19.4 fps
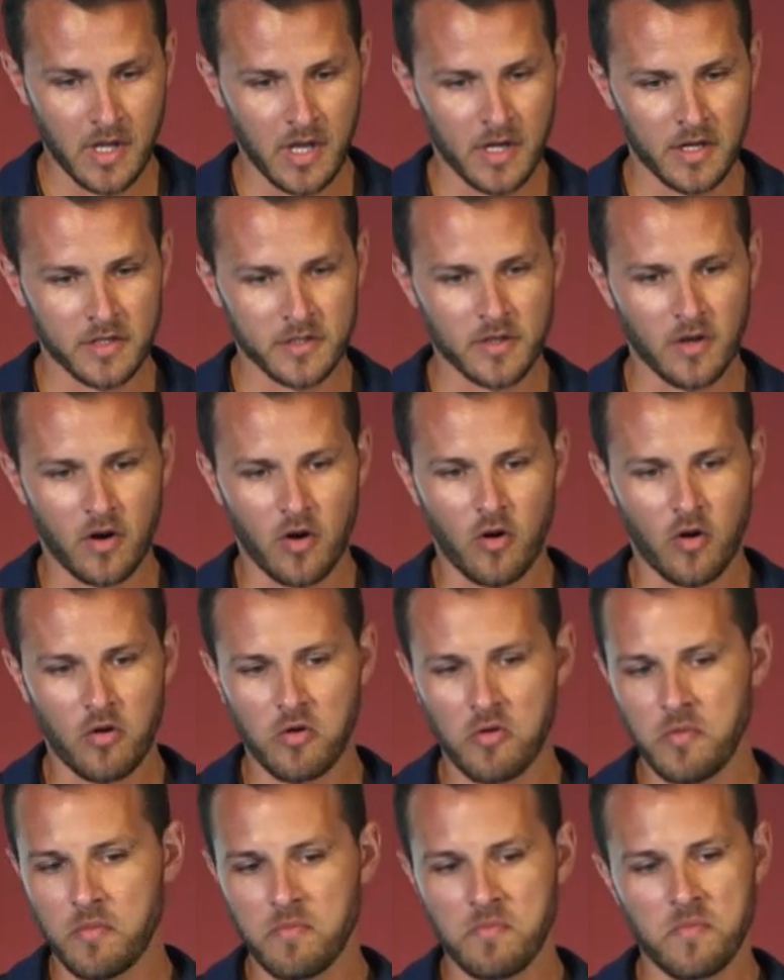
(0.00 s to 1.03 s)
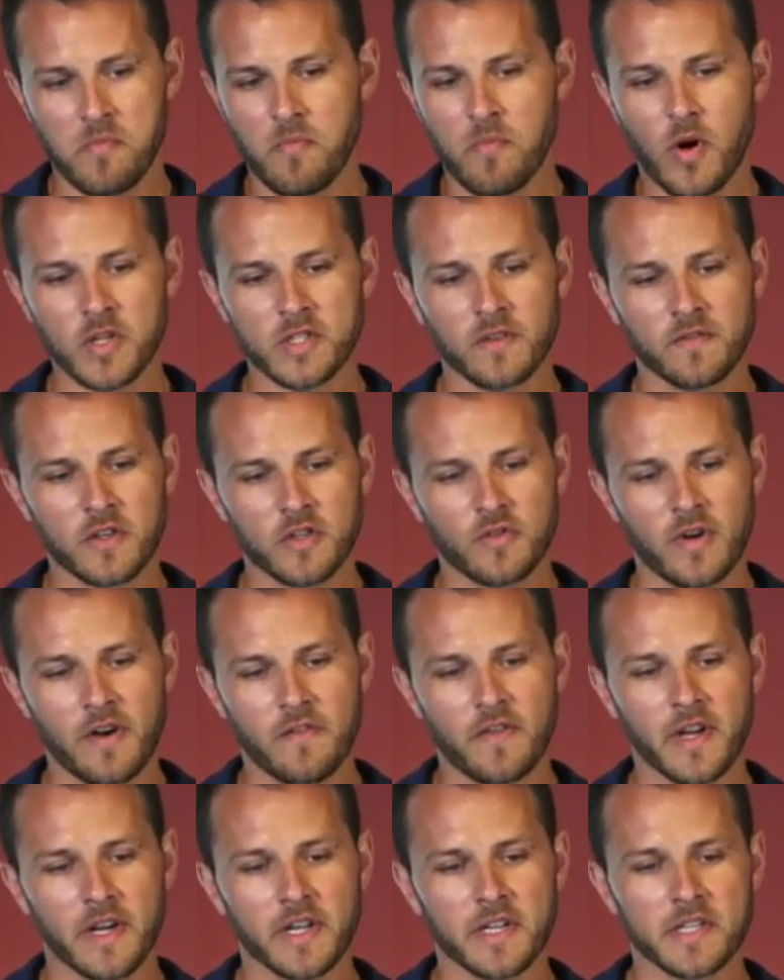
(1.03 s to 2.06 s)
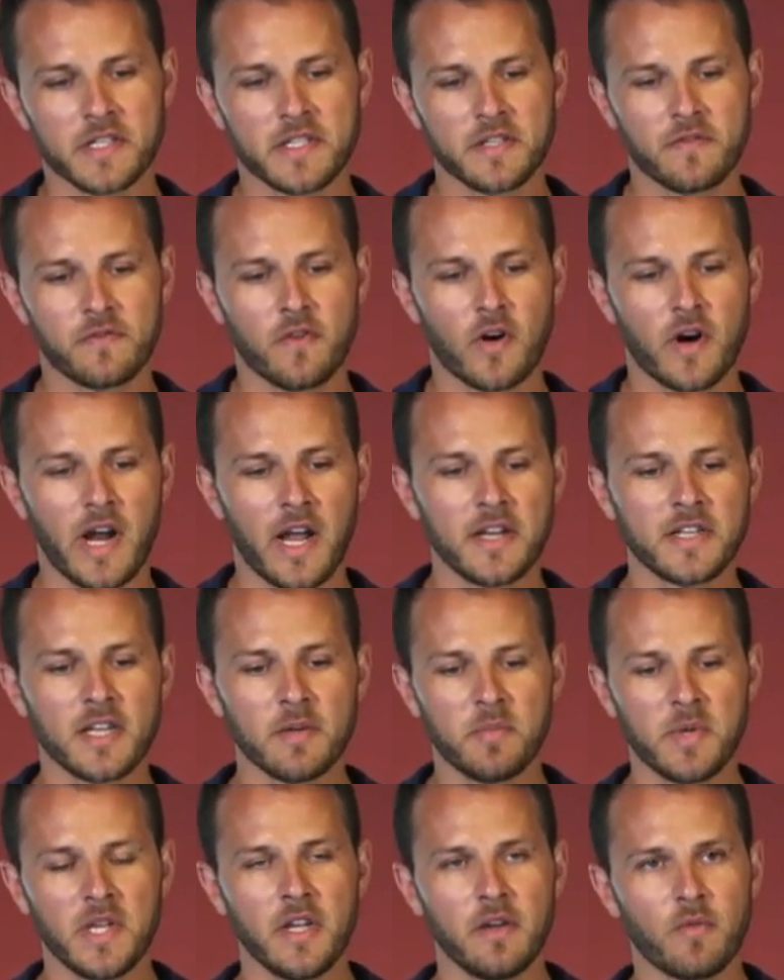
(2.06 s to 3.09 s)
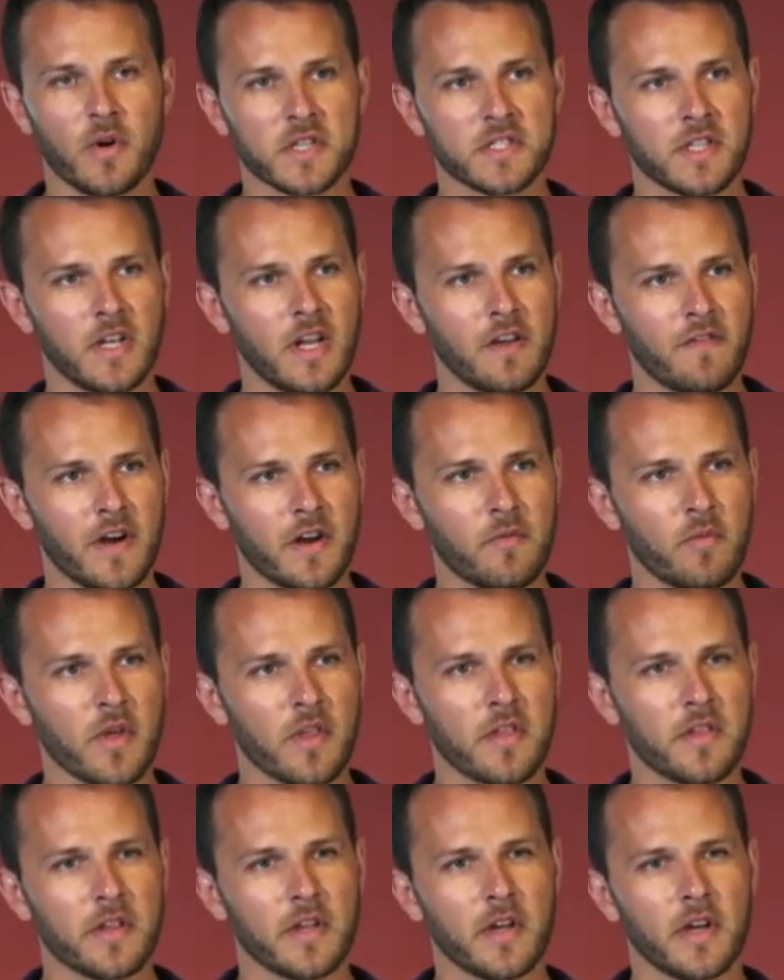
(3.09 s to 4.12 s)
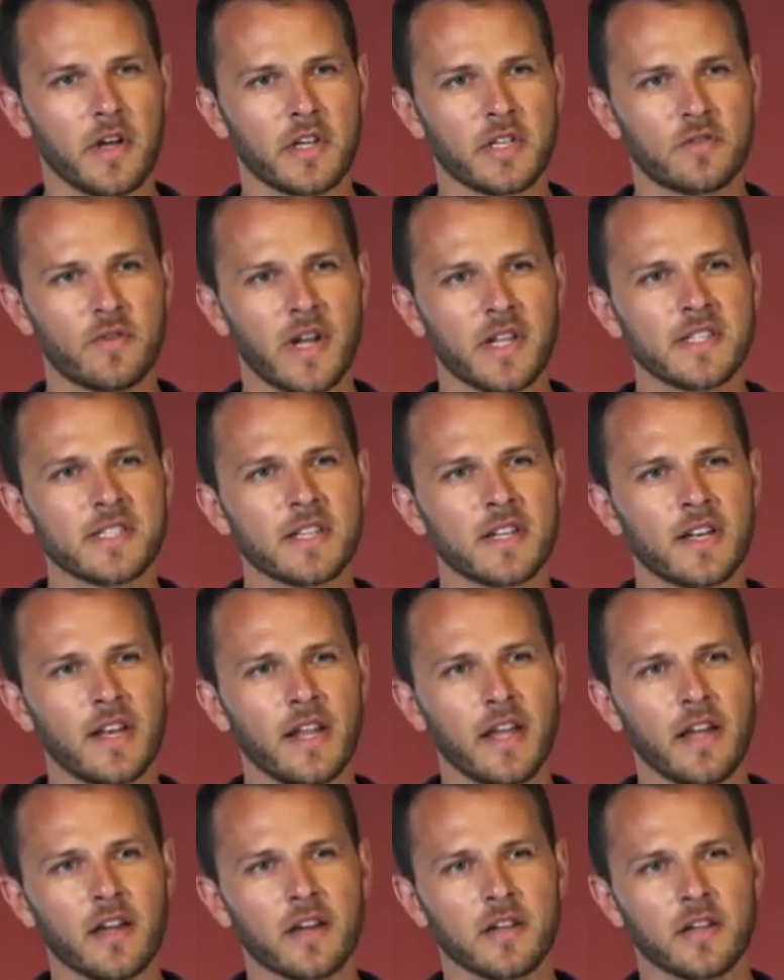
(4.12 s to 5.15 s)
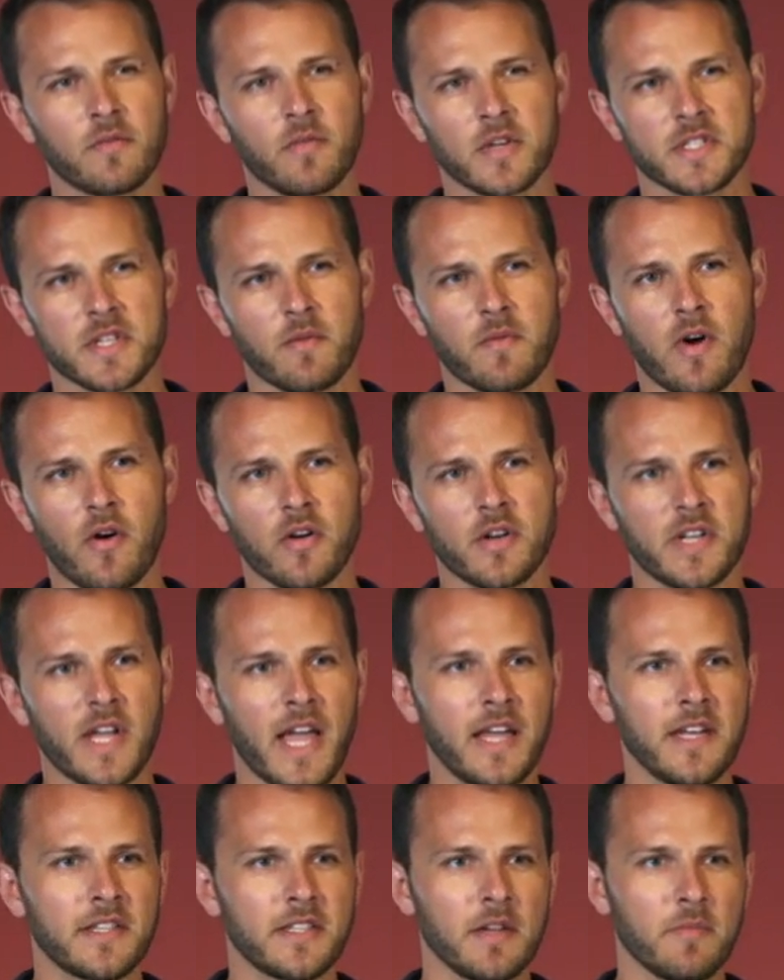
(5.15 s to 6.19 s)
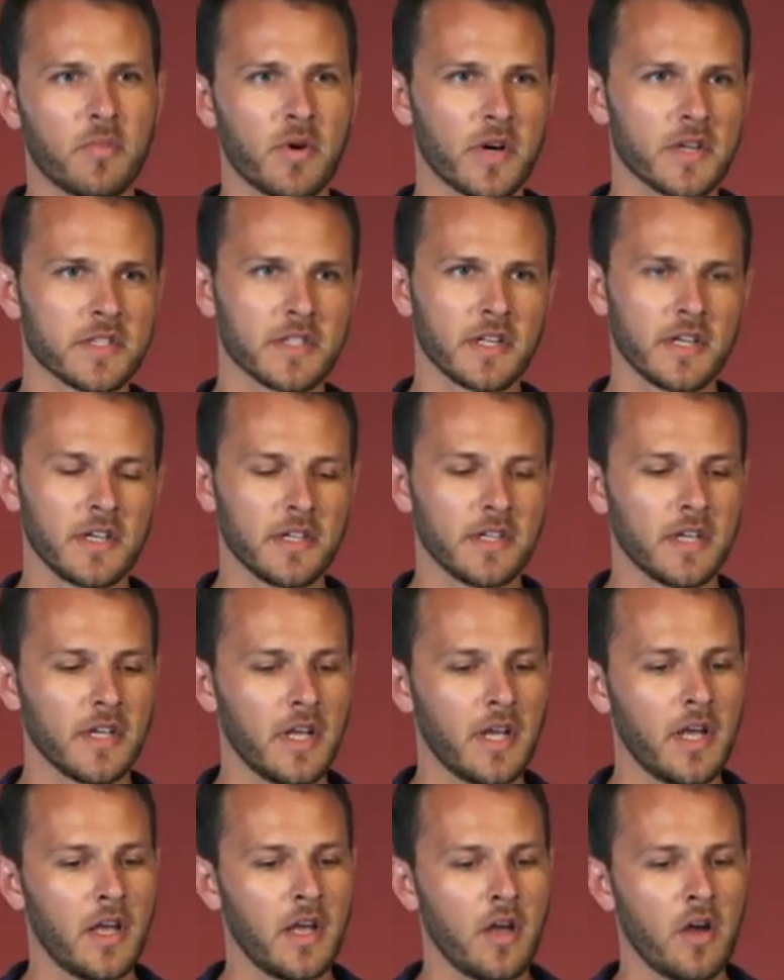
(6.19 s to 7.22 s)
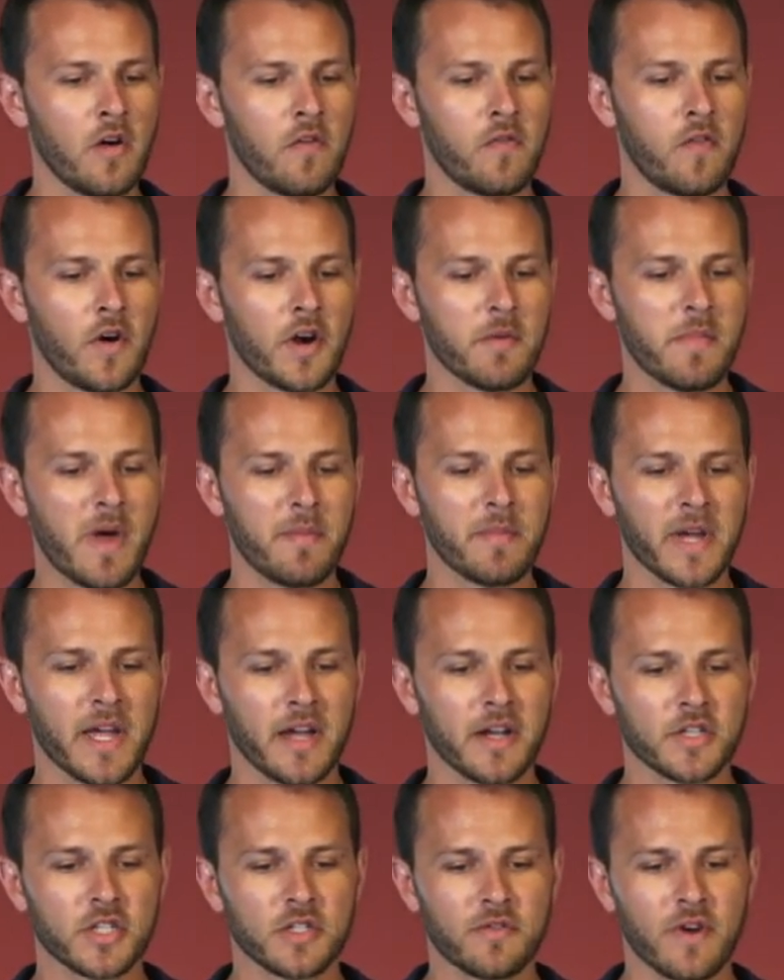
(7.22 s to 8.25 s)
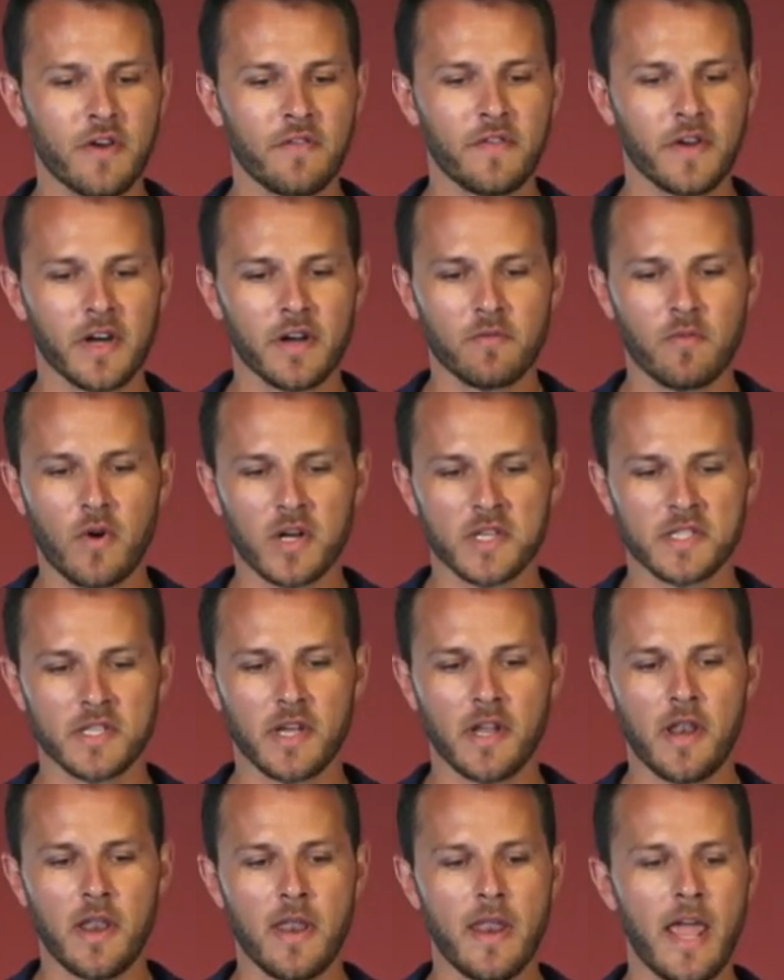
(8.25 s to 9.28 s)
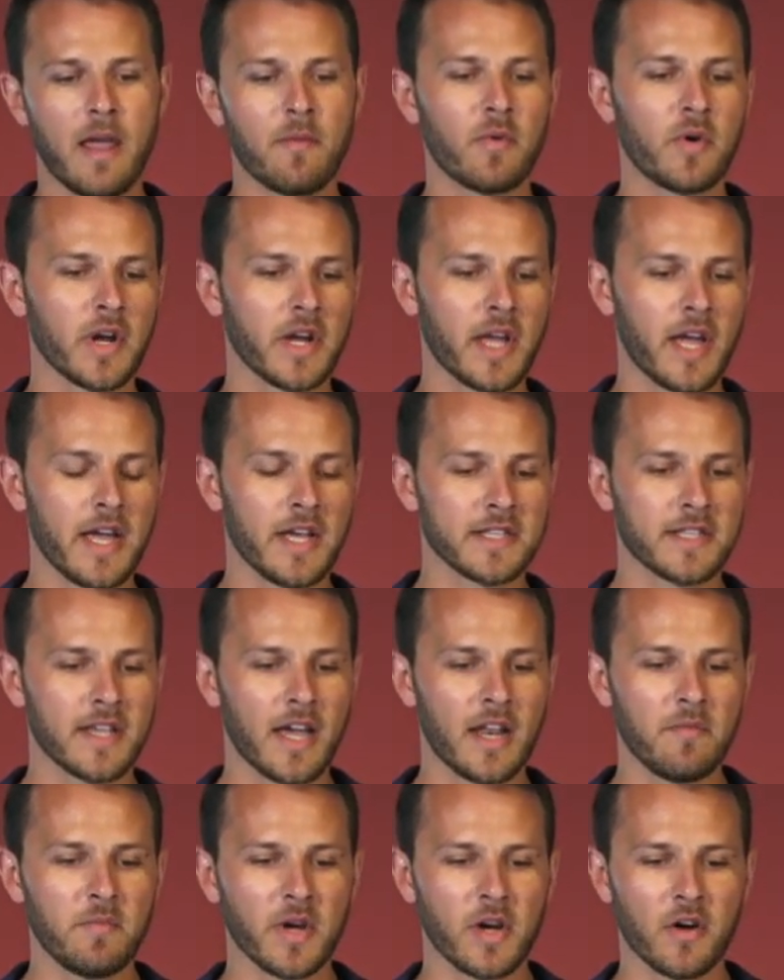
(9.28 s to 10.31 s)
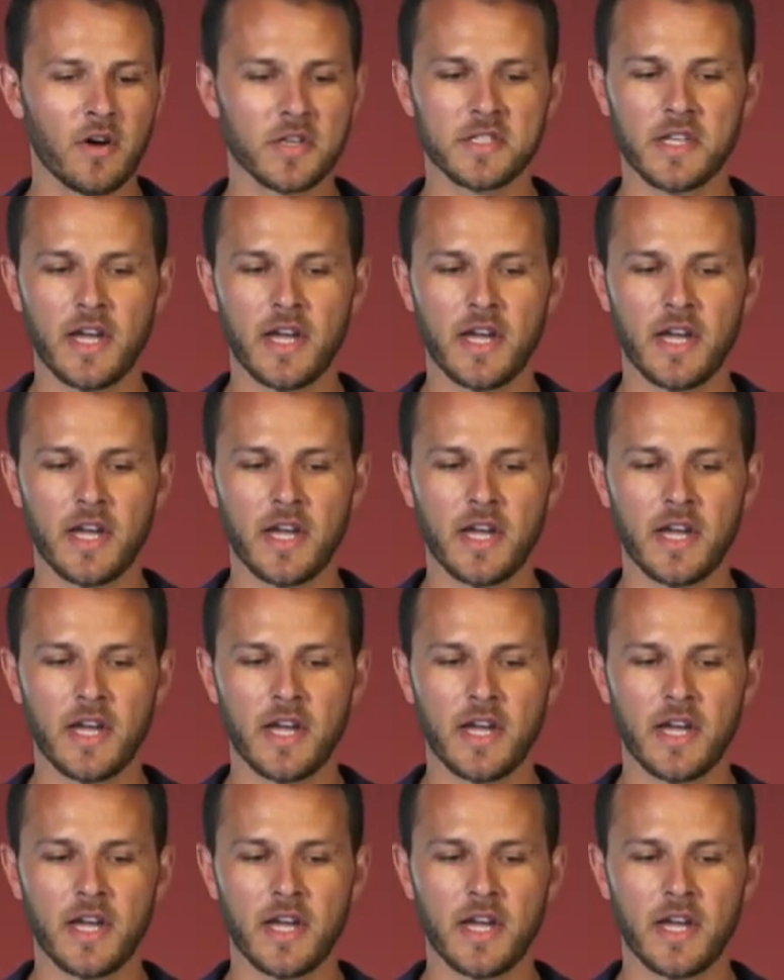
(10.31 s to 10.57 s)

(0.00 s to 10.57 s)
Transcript: So most of the traffic is for NTP was delivered with the transit link. It was around 80%. For the memcached traffic, it was a neighboring ASN because they